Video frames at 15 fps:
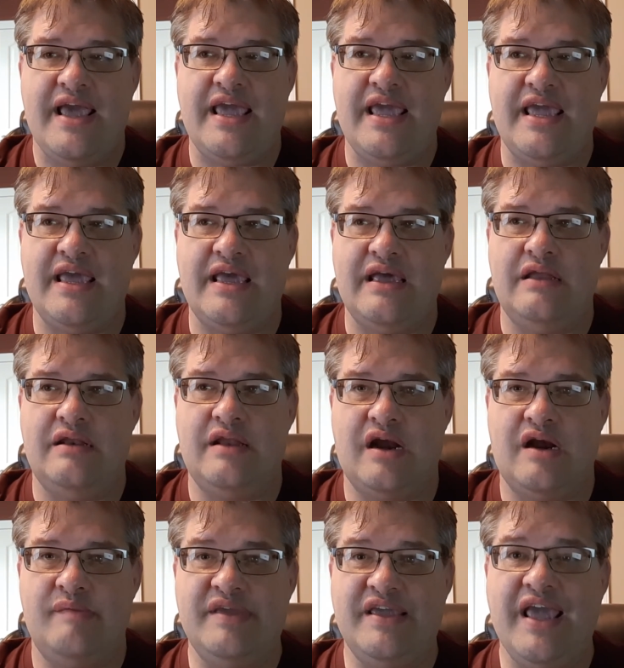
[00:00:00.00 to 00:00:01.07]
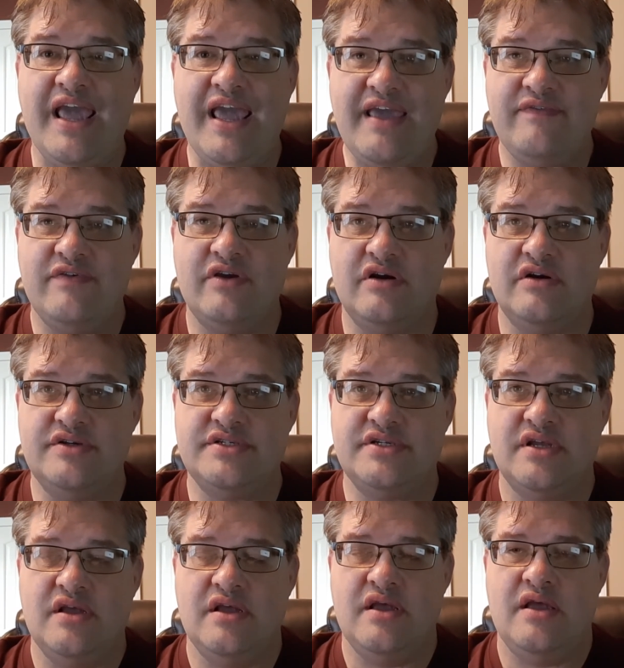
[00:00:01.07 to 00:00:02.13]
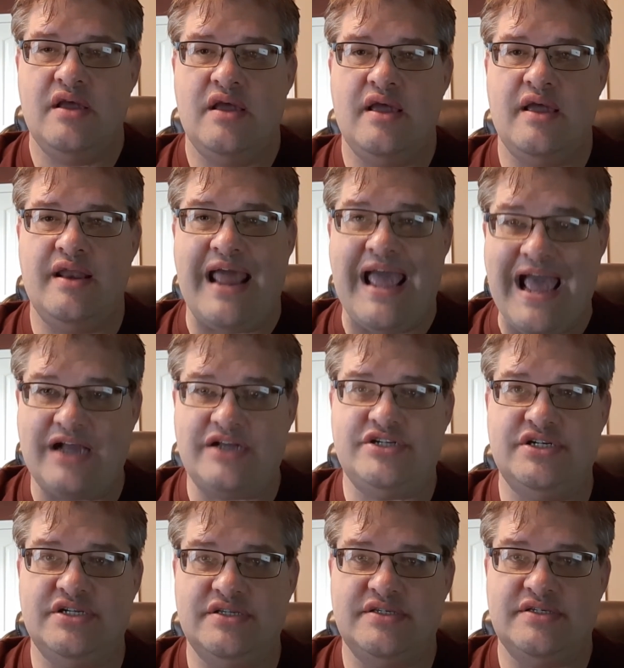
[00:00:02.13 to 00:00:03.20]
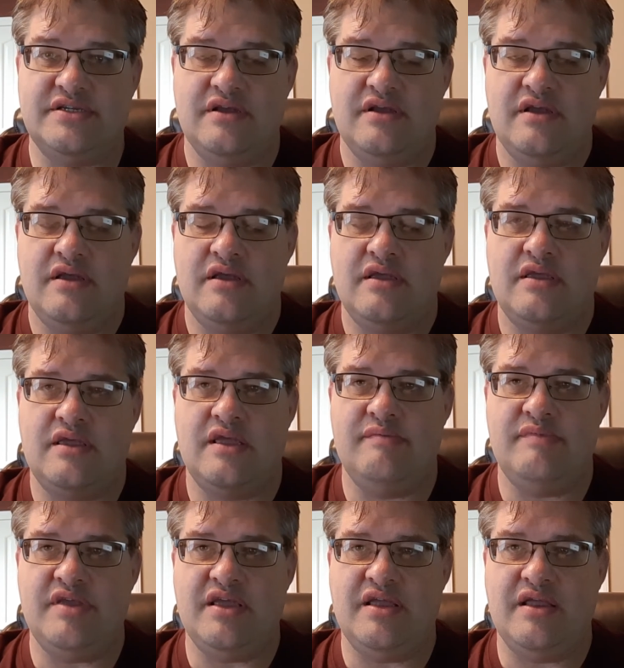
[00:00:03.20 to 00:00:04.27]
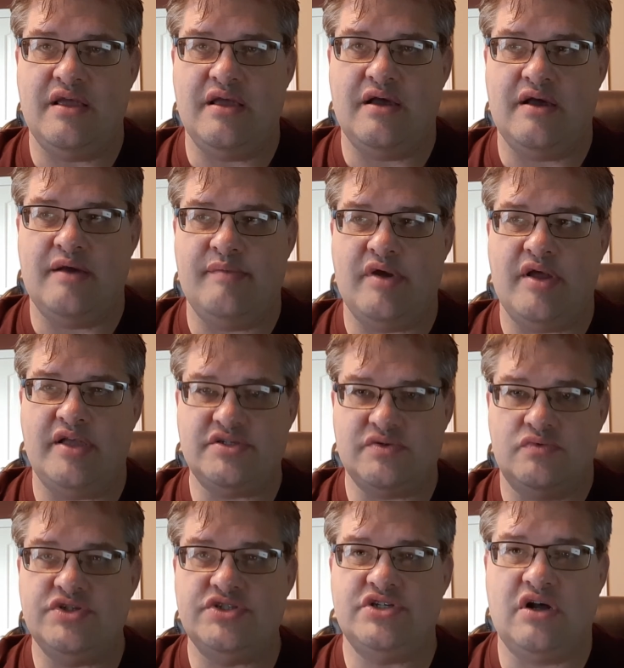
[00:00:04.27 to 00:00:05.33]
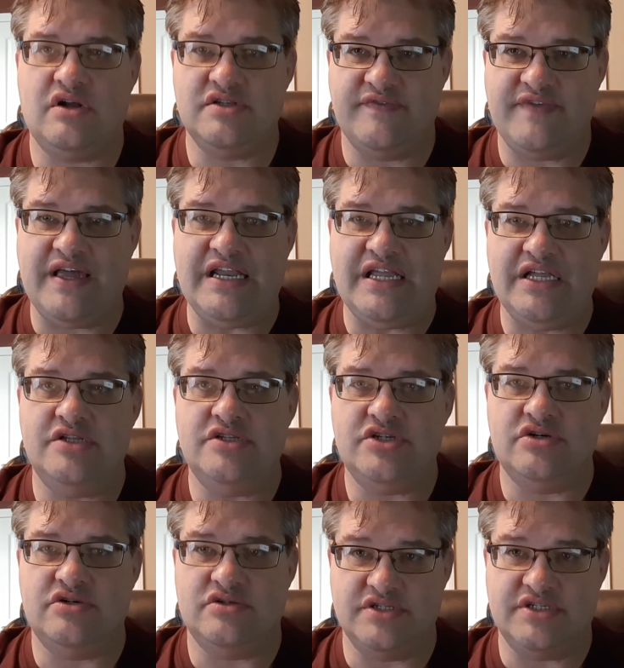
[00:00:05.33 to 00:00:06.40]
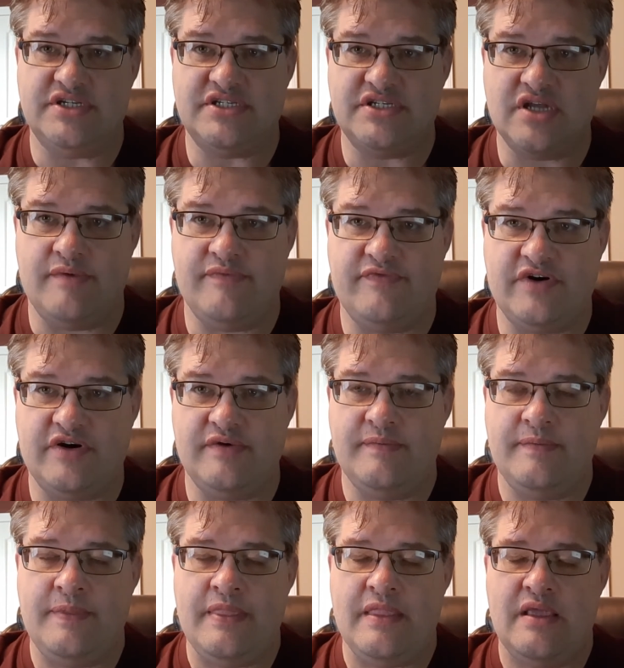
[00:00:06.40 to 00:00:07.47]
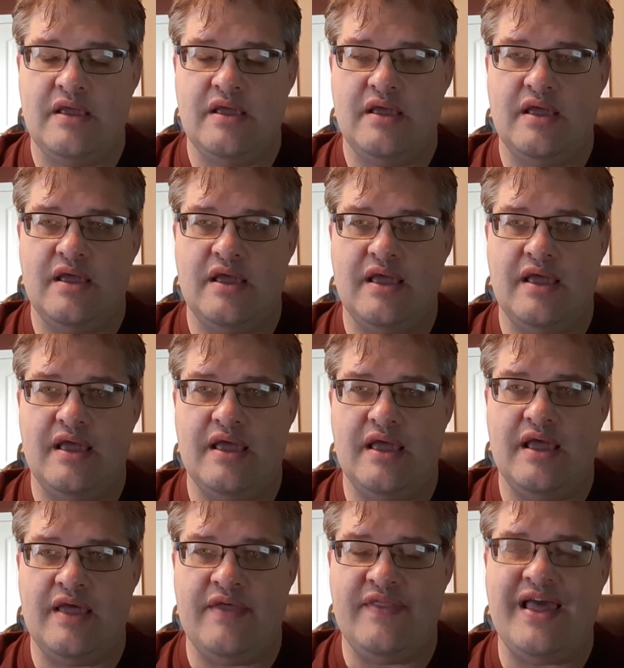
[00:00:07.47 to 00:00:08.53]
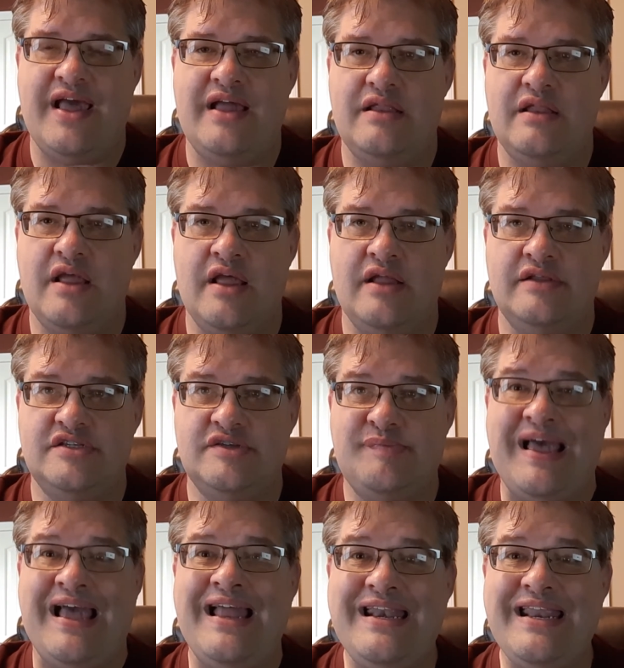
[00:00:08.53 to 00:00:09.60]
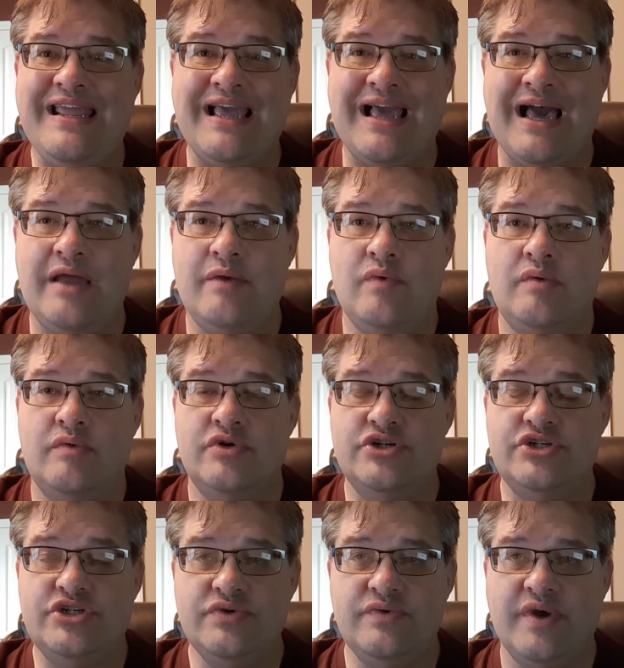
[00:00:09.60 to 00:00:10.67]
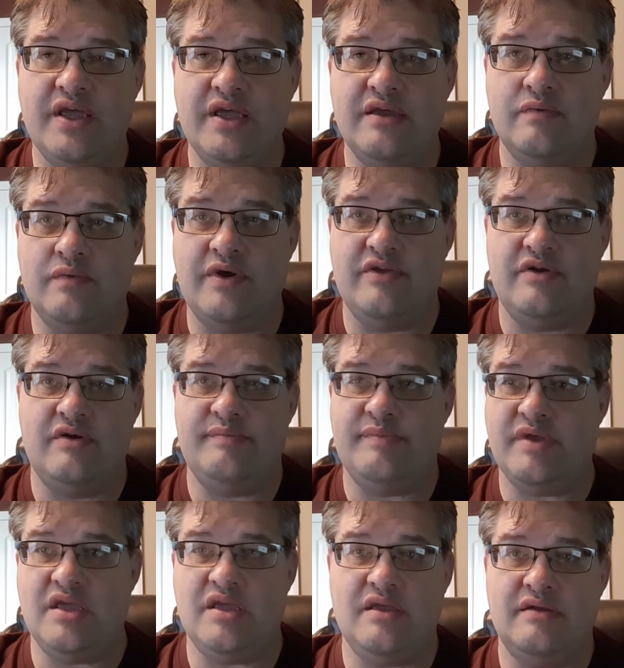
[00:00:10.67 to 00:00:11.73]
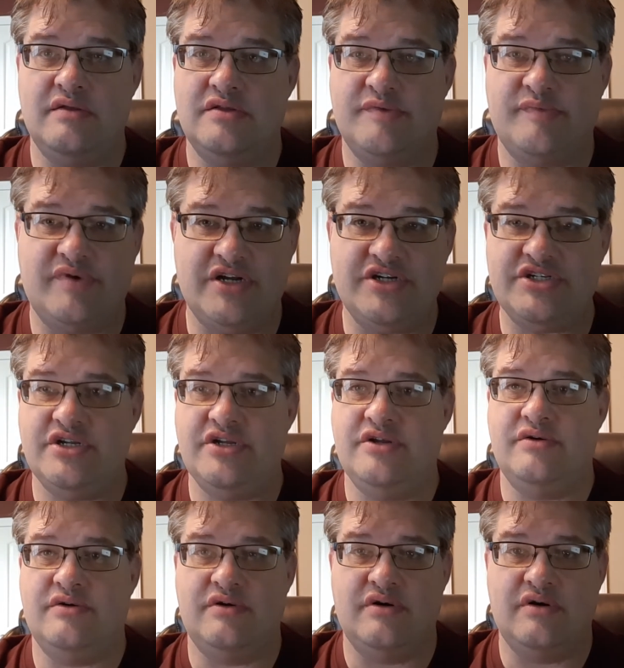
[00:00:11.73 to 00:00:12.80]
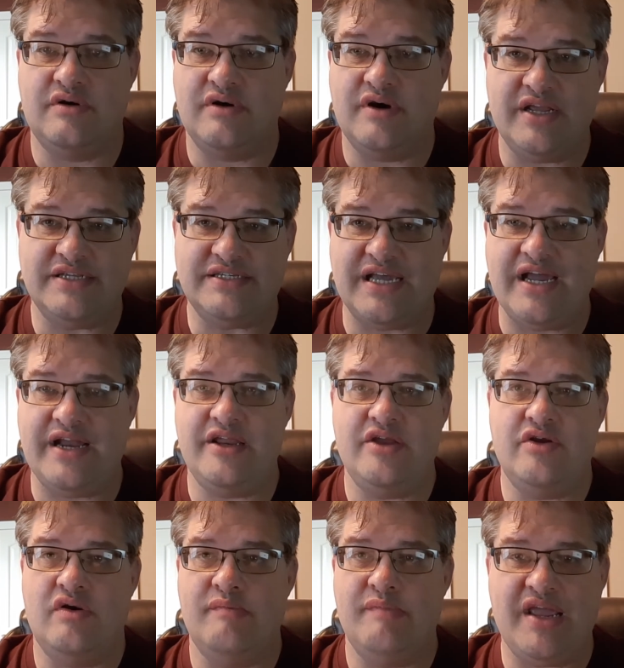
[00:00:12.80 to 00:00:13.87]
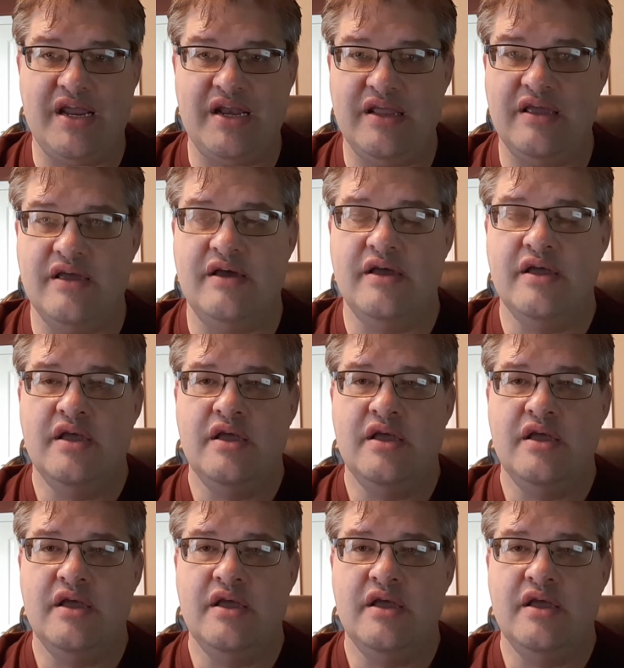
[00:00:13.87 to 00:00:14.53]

and our behaviors and actions can be as a result of that internal discomfort. And depending on what we're doing, whether it be depression or anxiety or mania,